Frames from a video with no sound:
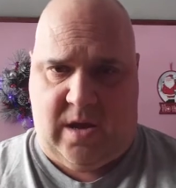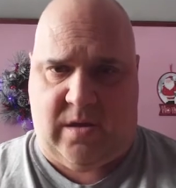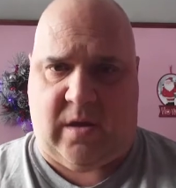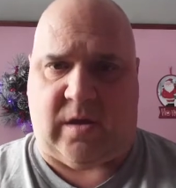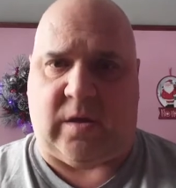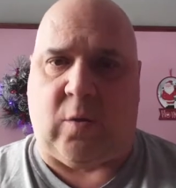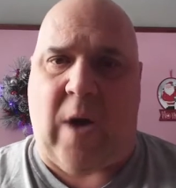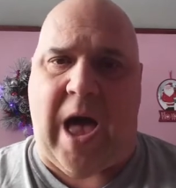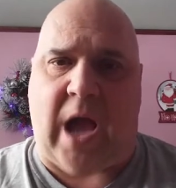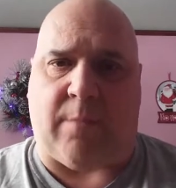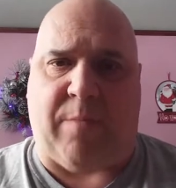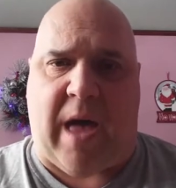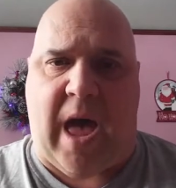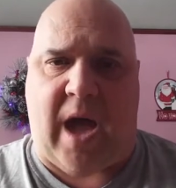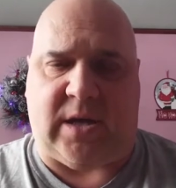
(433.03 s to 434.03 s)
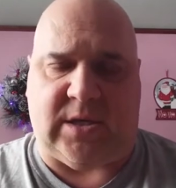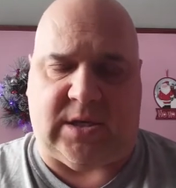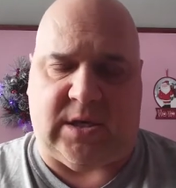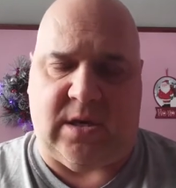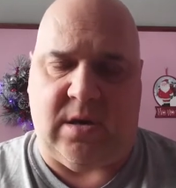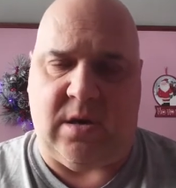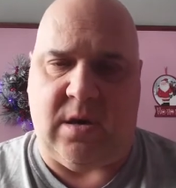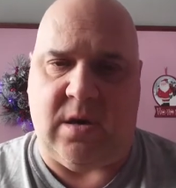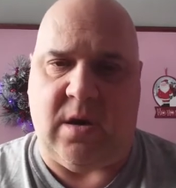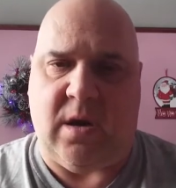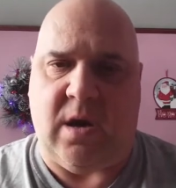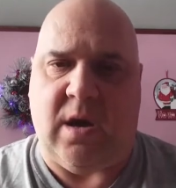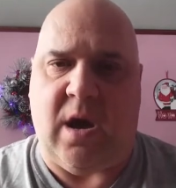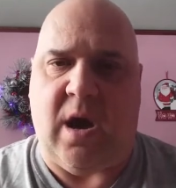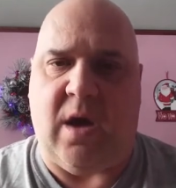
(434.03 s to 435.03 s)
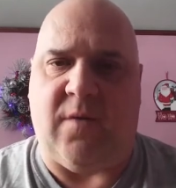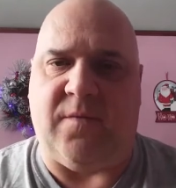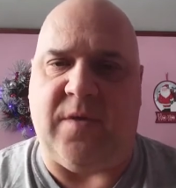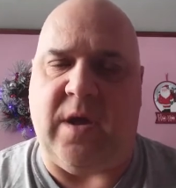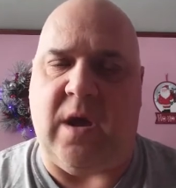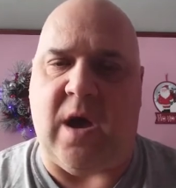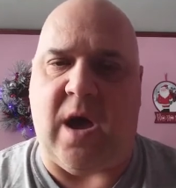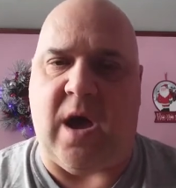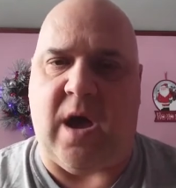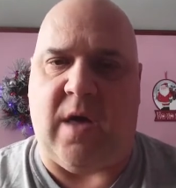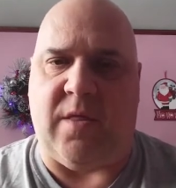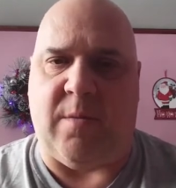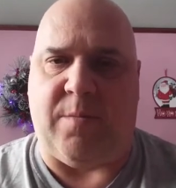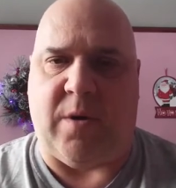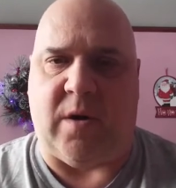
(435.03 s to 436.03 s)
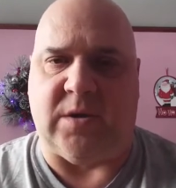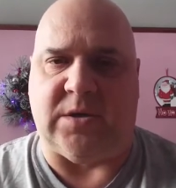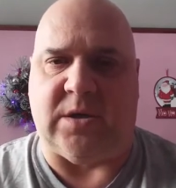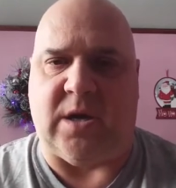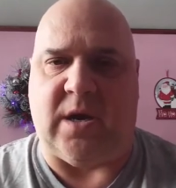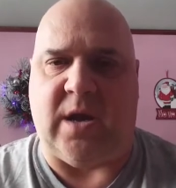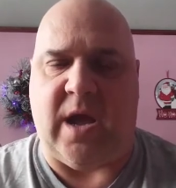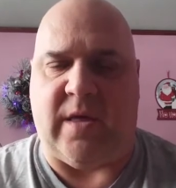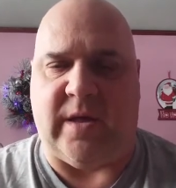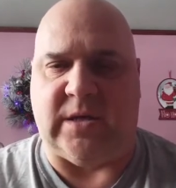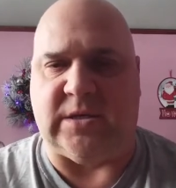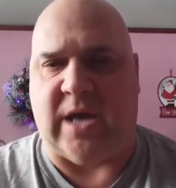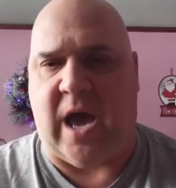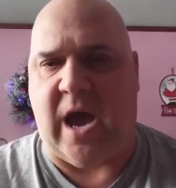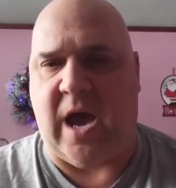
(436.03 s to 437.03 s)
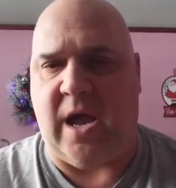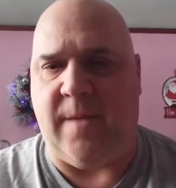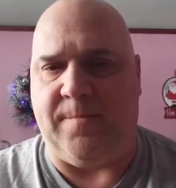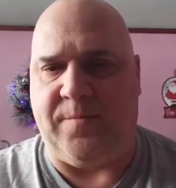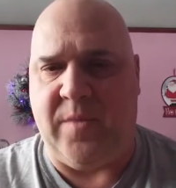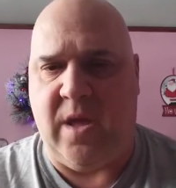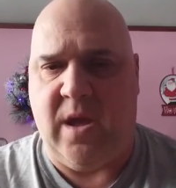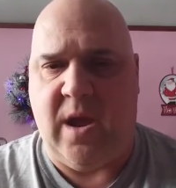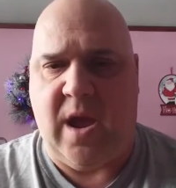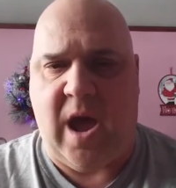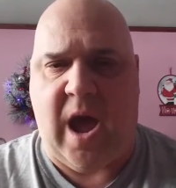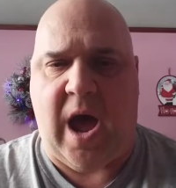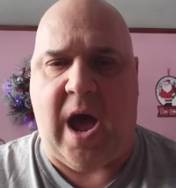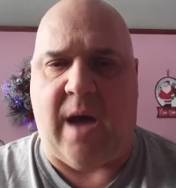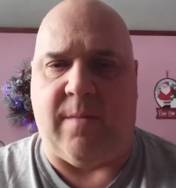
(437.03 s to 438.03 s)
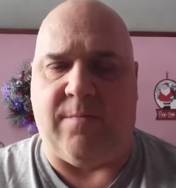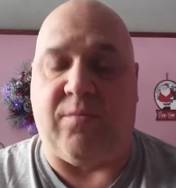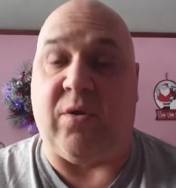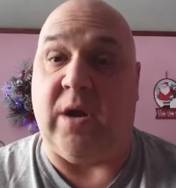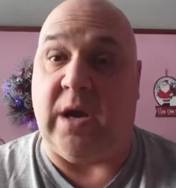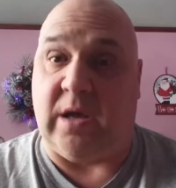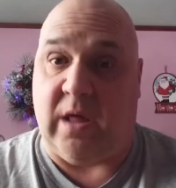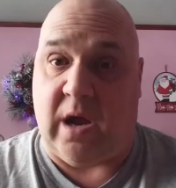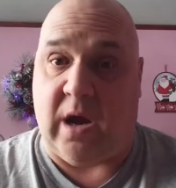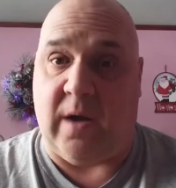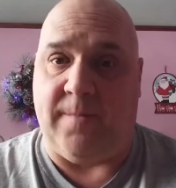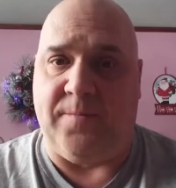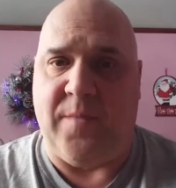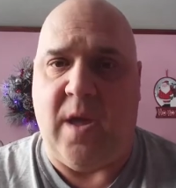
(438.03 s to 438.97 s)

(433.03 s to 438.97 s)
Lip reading: squawk box of the other person on the other side pretty clear.